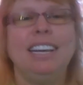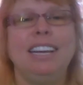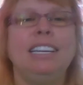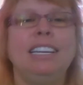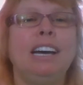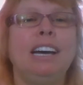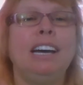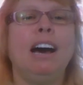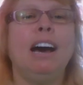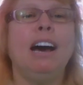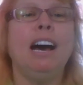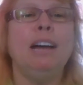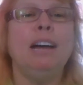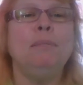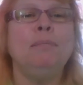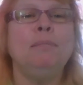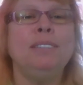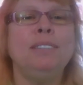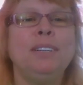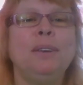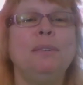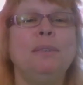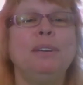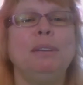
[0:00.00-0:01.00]
Now,
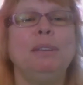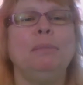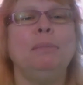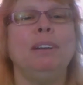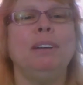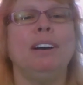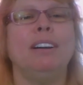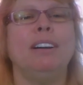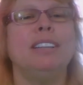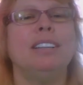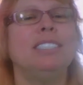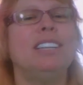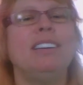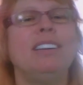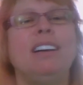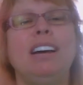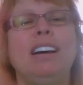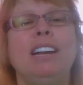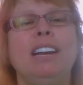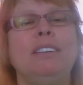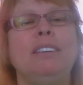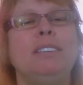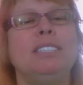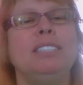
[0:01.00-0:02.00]
I'm going to be honest. A
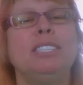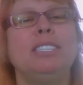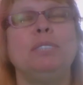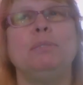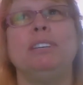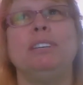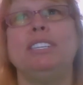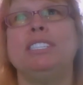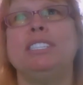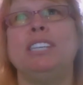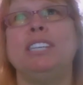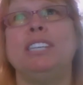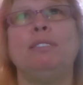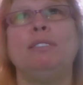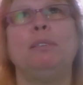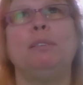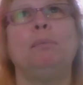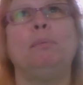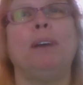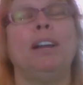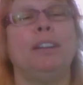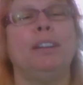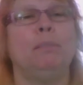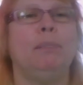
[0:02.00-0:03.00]
lot of his tweets never
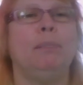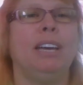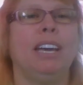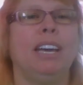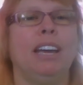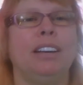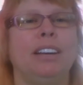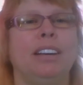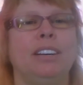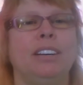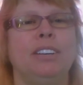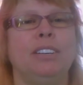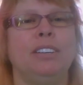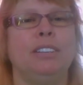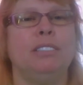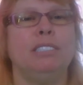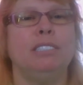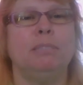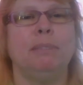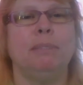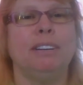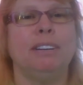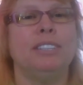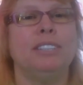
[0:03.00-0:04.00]
bother making the
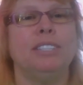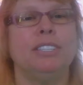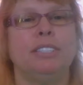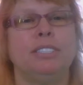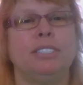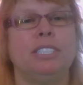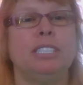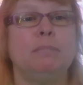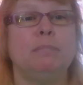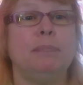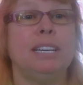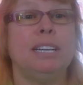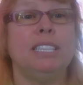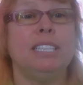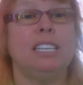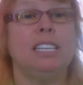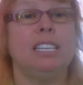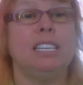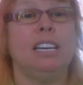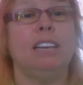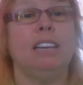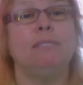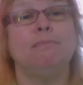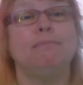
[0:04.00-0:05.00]
news because they're just
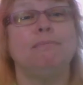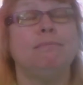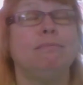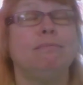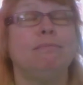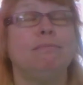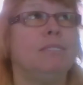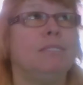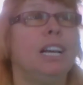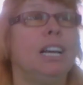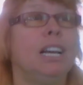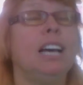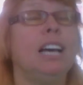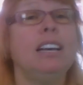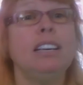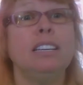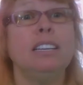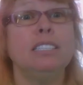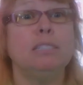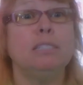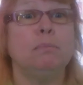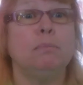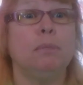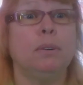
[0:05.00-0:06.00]
basic, I
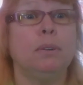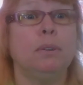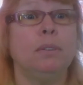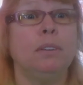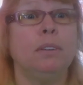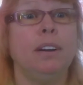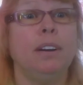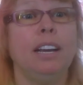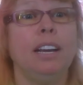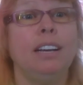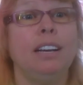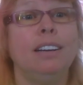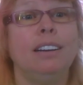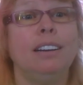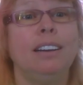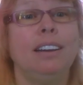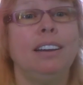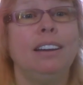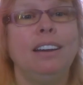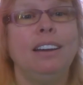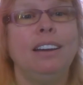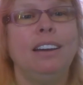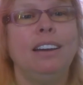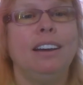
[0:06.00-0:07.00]
guess, boring,
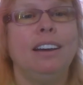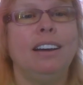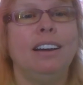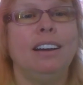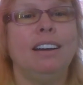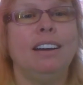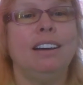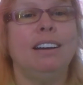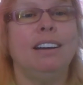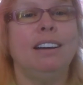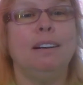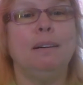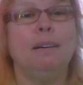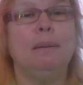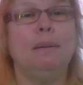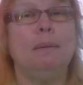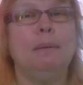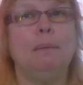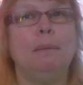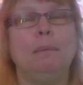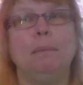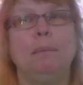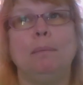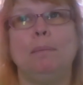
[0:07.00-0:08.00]

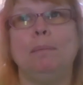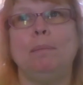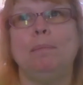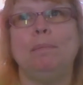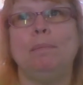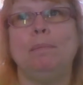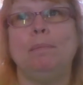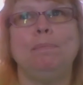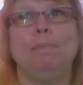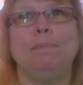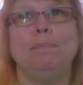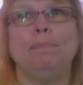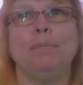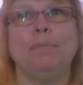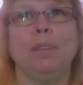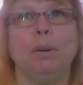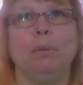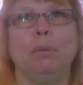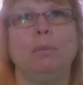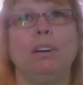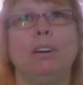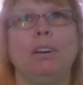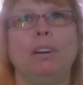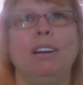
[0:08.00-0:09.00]

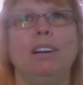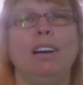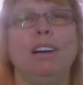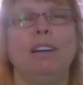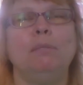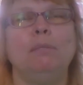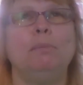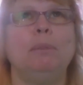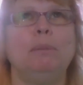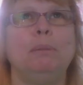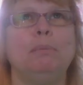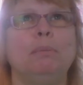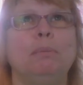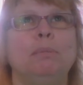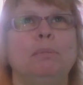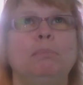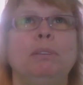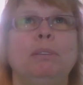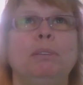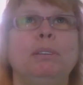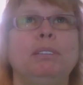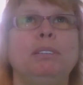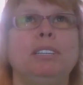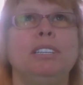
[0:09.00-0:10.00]
or what a lot of people
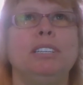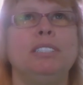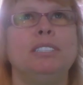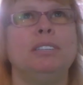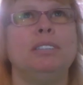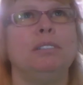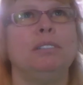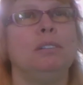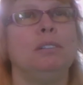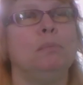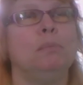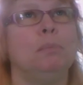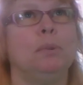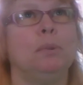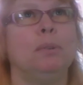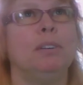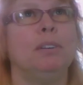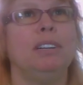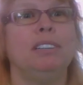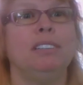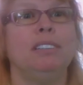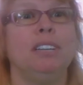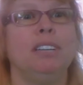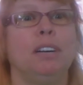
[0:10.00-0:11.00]
would be considering
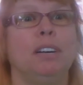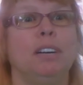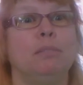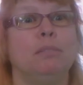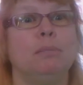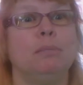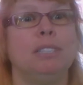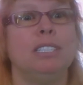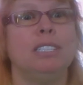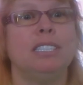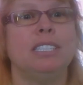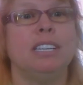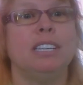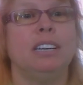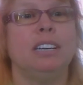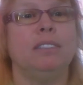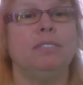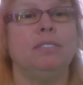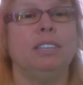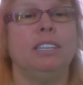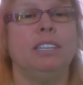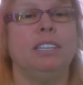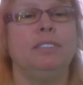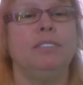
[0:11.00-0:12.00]
boring government
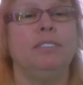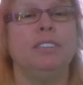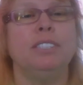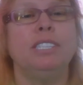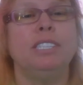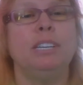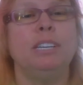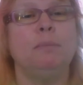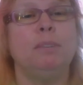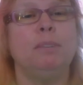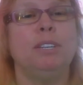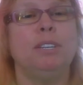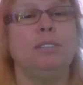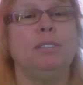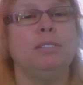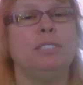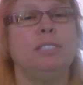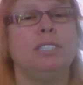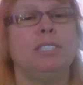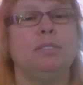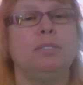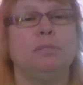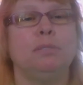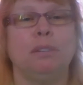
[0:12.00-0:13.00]
stuff. And if you're someone
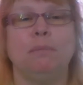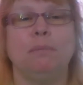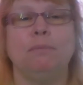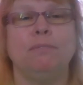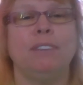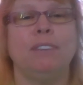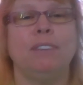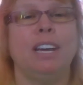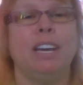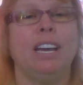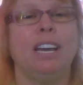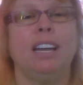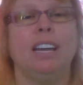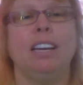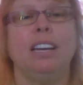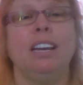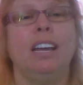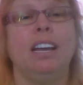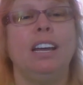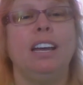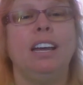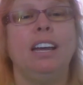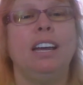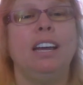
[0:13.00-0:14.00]
who's a Trump fan,
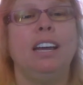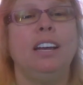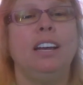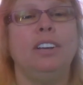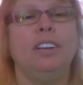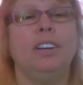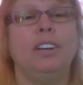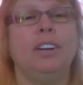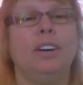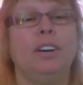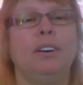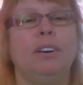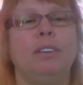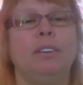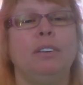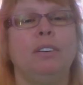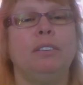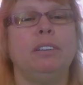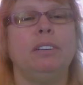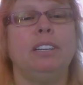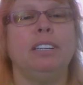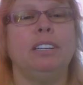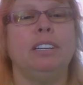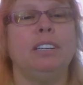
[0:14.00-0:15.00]

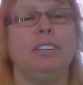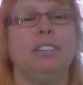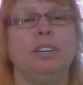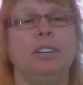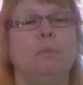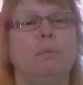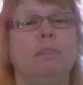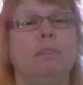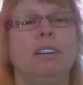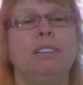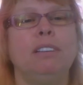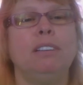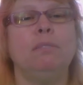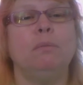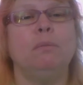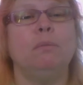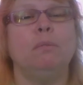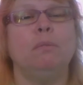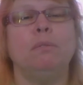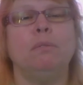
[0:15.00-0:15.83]
and you want